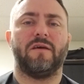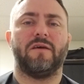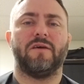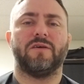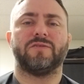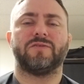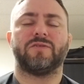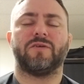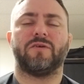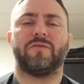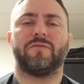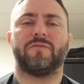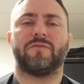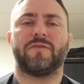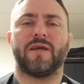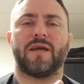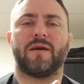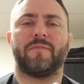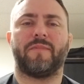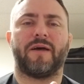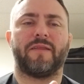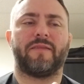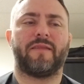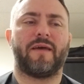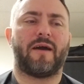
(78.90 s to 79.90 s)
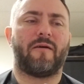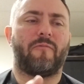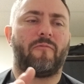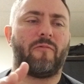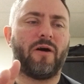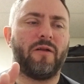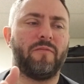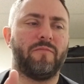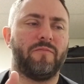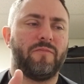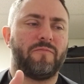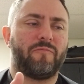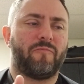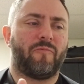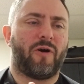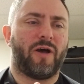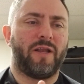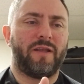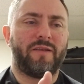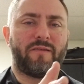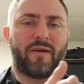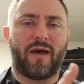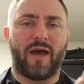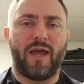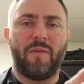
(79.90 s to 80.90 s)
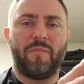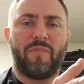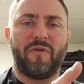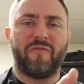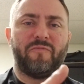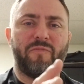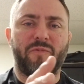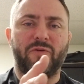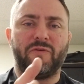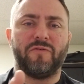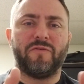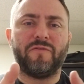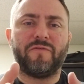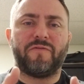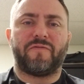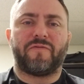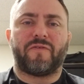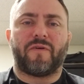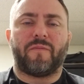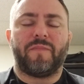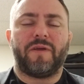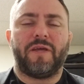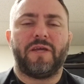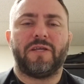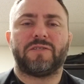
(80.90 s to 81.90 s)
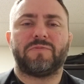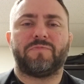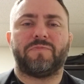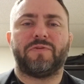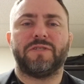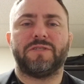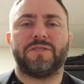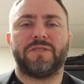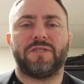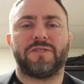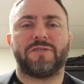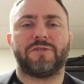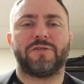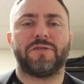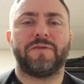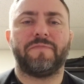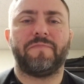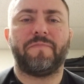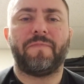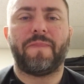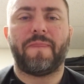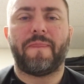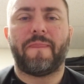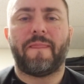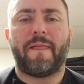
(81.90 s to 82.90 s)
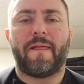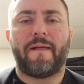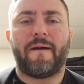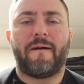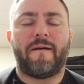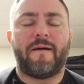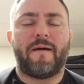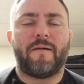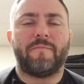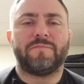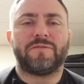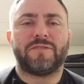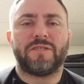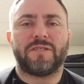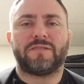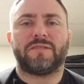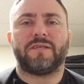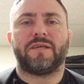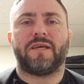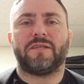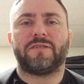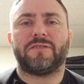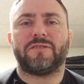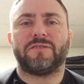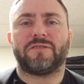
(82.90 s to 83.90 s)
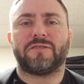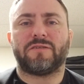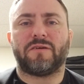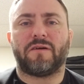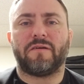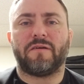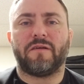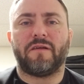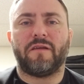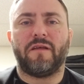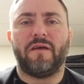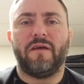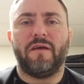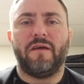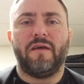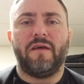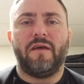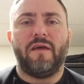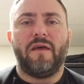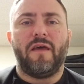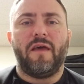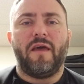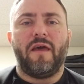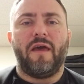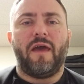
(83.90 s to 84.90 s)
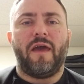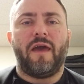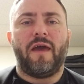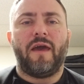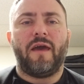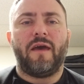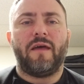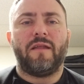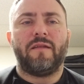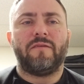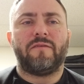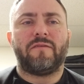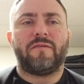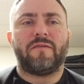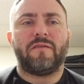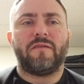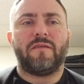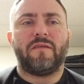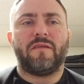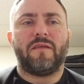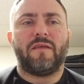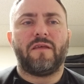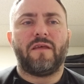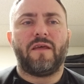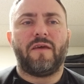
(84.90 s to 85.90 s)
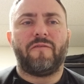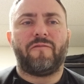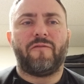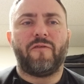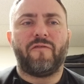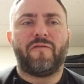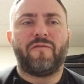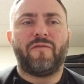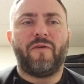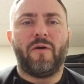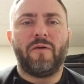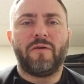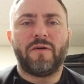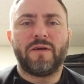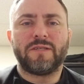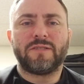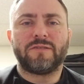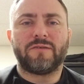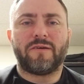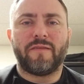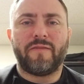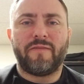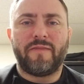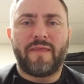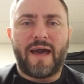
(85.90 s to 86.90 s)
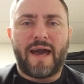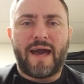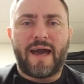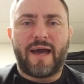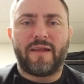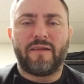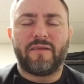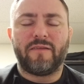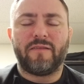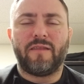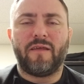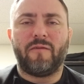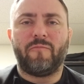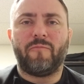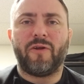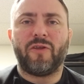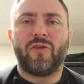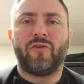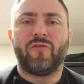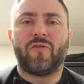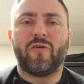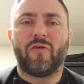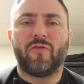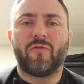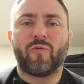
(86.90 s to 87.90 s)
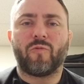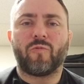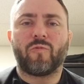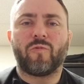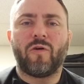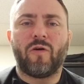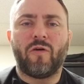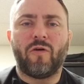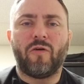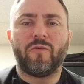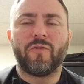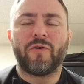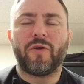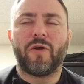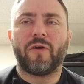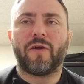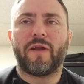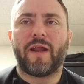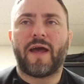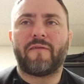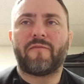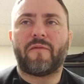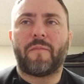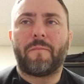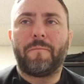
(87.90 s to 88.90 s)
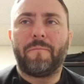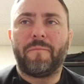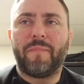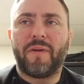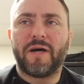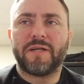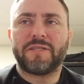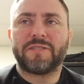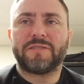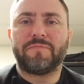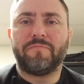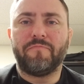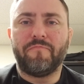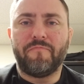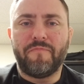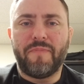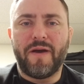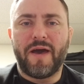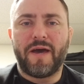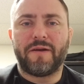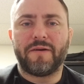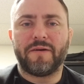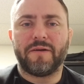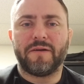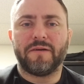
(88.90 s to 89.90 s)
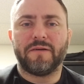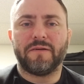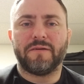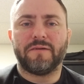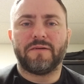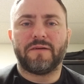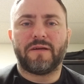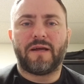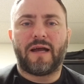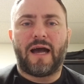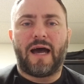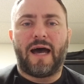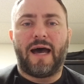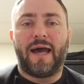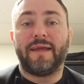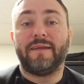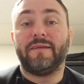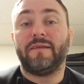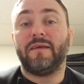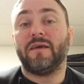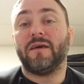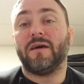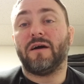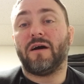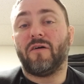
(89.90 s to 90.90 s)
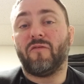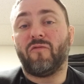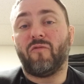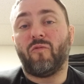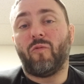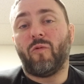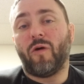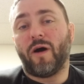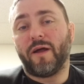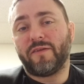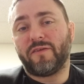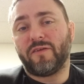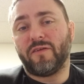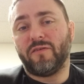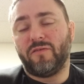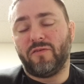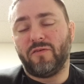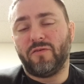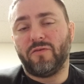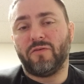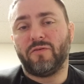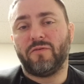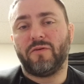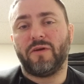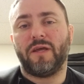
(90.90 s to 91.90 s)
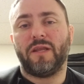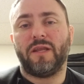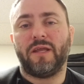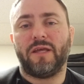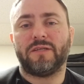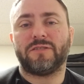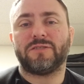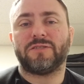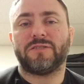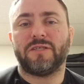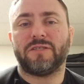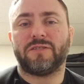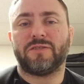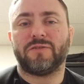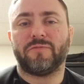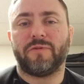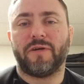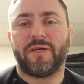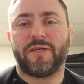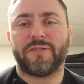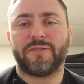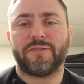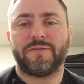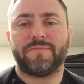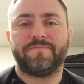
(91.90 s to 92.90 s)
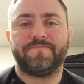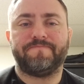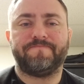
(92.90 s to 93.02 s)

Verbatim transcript: so think about that one one type of move from each position um, just to get you started and if you focus on that, then when you go to roll, you're going to have a much better idea of what to do in each situation.